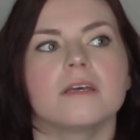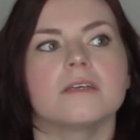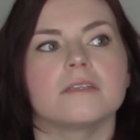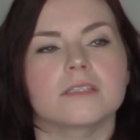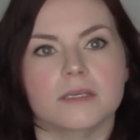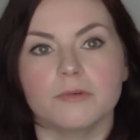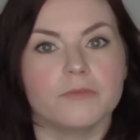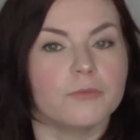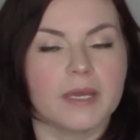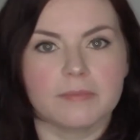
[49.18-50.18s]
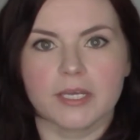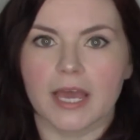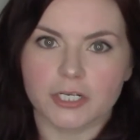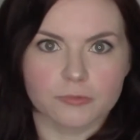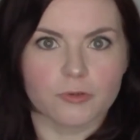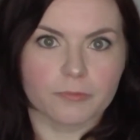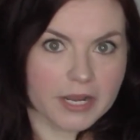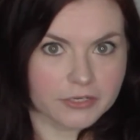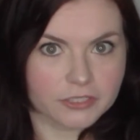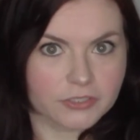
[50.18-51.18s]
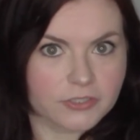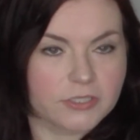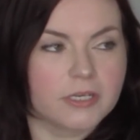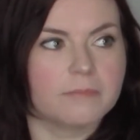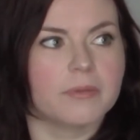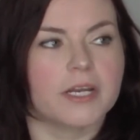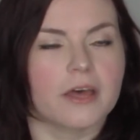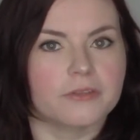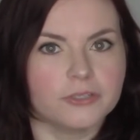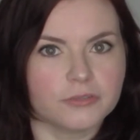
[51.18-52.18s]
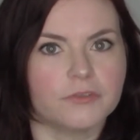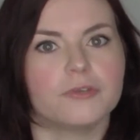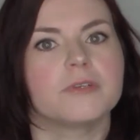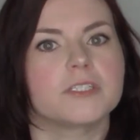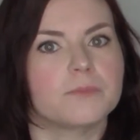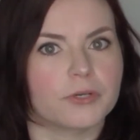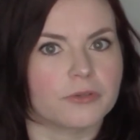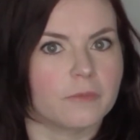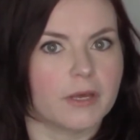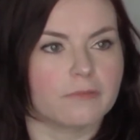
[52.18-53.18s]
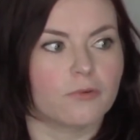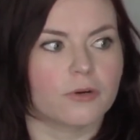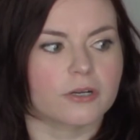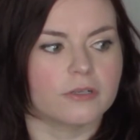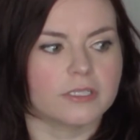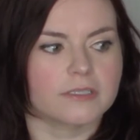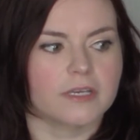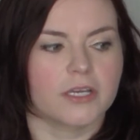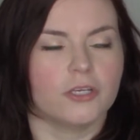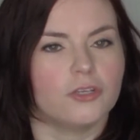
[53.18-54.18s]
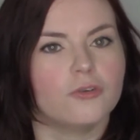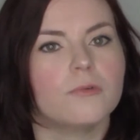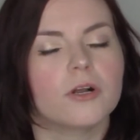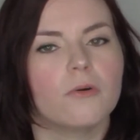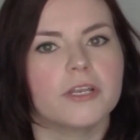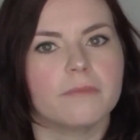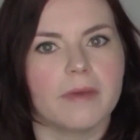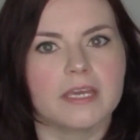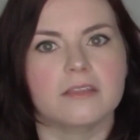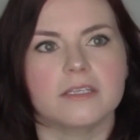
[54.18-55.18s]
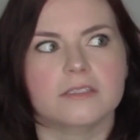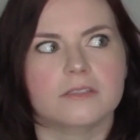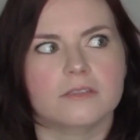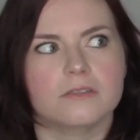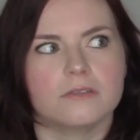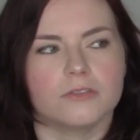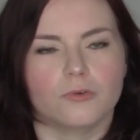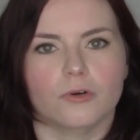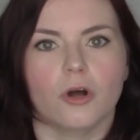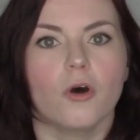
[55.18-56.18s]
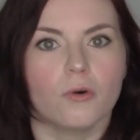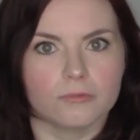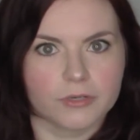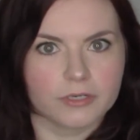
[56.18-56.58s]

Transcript: Some of you may be actual writers, but others of you, it's purely metaphorical. It's like, you are going to make this your own.